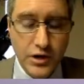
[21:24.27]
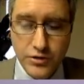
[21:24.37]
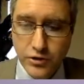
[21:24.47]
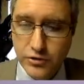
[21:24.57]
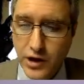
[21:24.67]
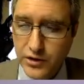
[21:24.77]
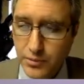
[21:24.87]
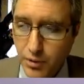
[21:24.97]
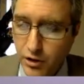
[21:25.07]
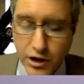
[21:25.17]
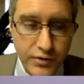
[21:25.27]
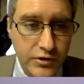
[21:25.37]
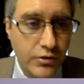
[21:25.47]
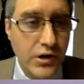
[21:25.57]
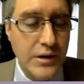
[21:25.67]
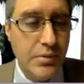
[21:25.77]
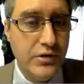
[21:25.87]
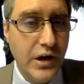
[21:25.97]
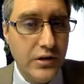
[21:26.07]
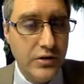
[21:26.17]
Just like the bark of a tree
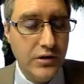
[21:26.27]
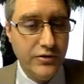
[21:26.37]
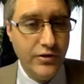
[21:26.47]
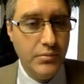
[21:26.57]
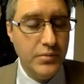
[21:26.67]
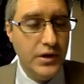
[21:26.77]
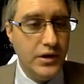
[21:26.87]
protects it from